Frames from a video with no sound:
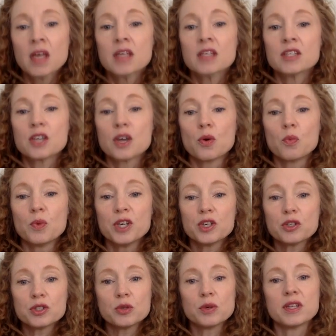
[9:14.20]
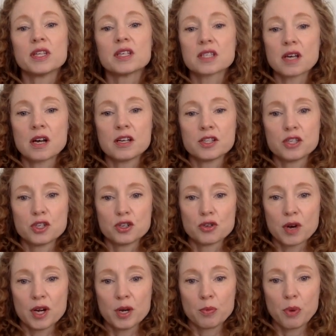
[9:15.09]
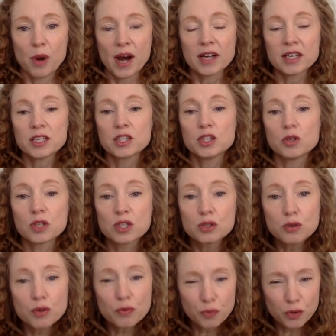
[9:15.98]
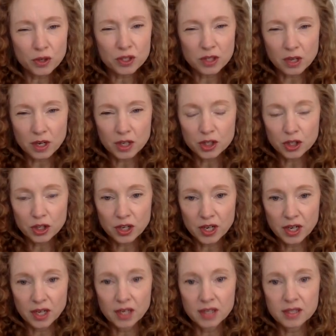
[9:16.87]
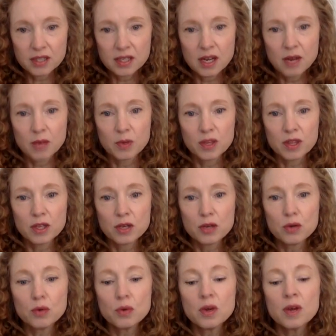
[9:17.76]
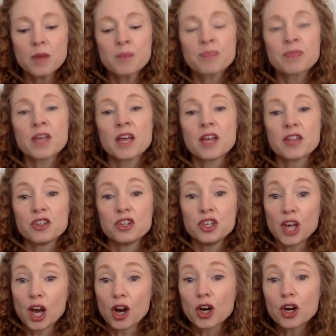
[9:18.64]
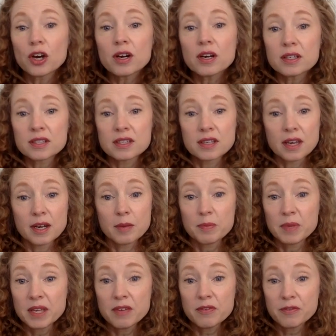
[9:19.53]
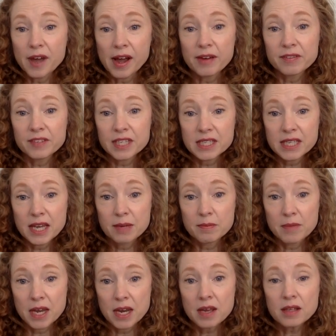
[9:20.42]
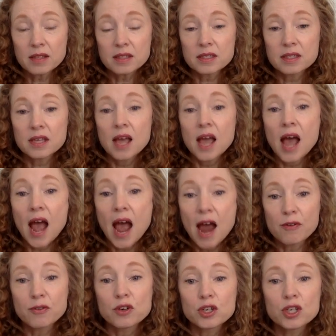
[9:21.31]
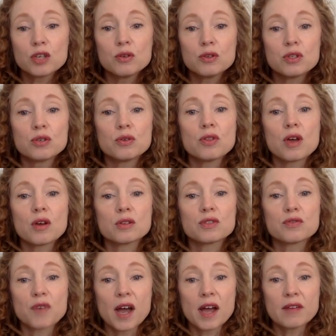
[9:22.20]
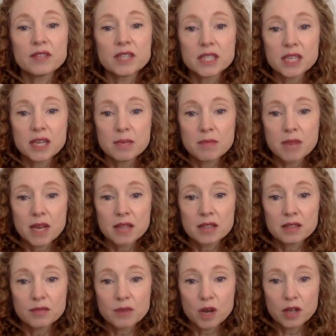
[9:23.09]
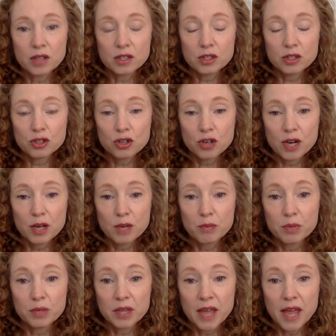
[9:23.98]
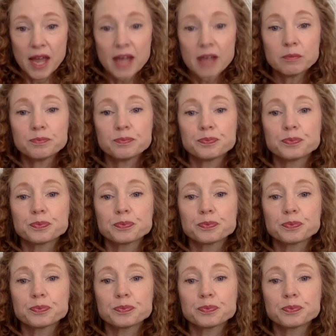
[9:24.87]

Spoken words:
So when you're doing this concentrated practice, you can do it for as long as your kid can stay with you. Younger, it's going to be 5 to 10 minutes. After you do those 5 to 10 minutes of concentrated play,